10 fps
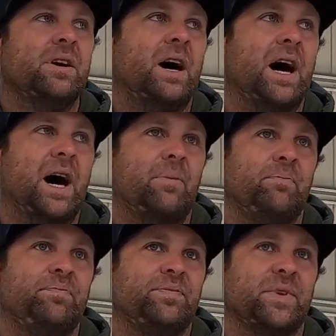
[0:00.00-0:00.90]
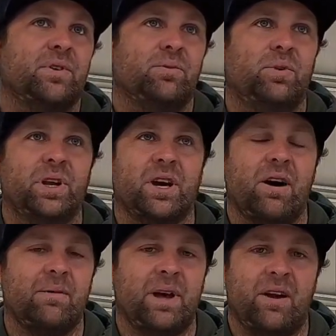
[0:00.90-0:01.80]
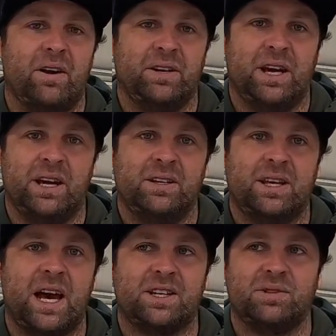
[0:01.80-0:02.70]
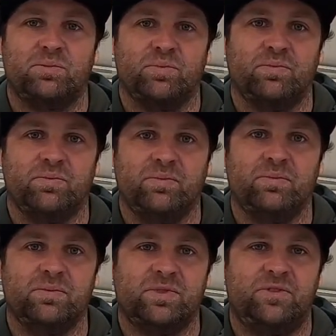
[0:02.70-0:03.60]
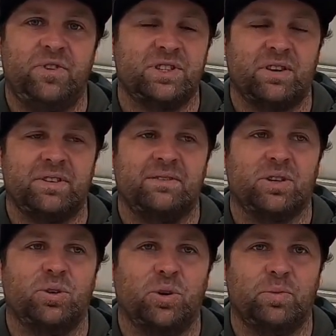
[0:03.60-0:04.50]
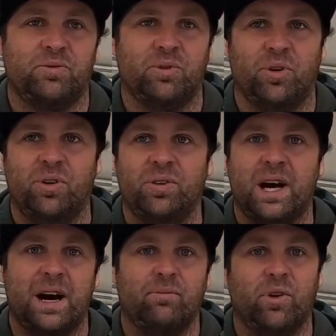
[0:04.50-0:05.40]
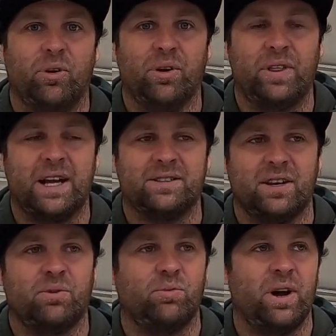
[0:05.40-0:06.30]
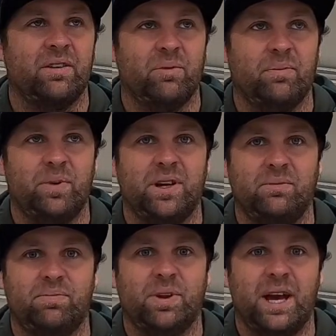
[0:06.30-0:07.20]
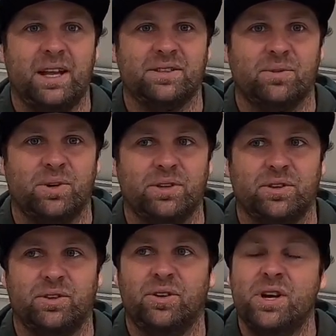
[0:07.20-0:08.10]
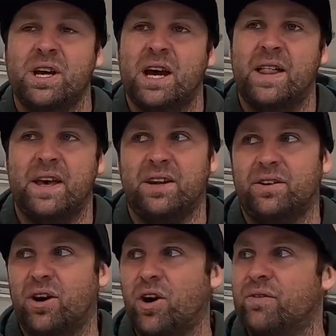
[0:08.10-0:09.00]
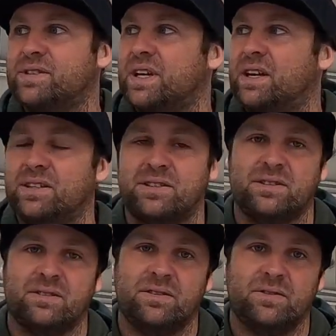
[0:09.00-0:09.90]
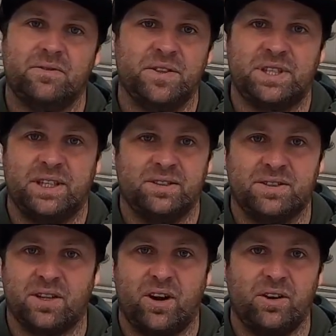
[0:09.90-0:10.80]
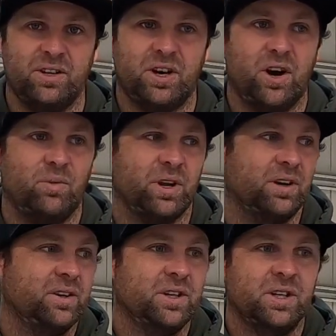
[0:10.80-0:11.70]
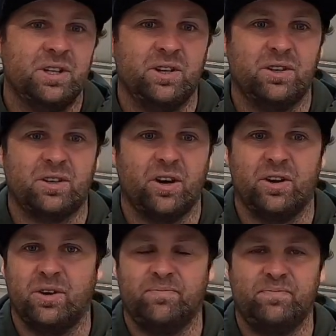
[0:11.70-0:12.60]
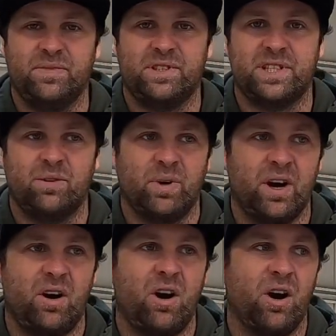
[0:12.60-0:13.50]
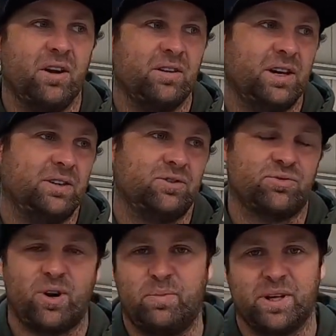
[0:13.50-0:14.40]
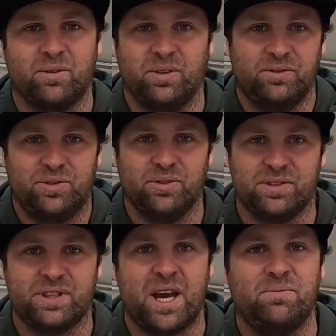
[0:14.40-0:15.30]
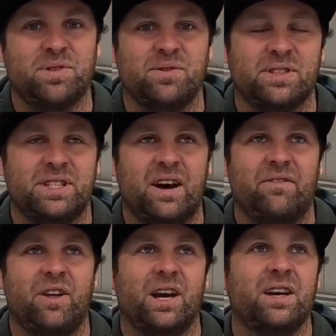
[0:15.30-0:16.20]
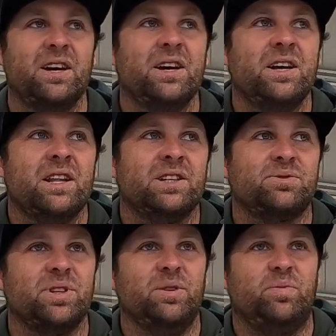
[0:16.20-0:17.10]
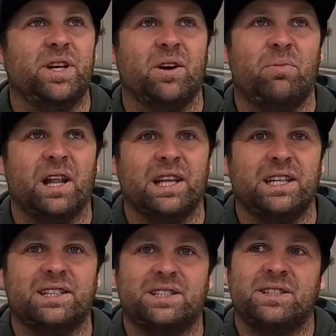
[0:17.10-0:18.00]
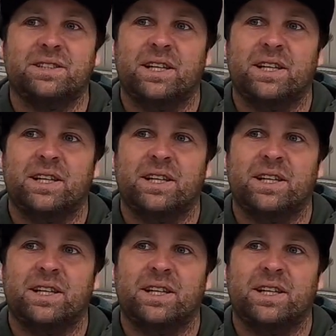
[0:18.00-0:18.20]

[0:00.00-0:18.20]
Want to go up there and yeah, catch some fish I've never caught before up north. That's like one of my big plans I want to do. And then overseas fishing. So, you know, I want to, you know, go to somewhere hot and tropical and do the same sort of stuff. Like, that's really big on my list.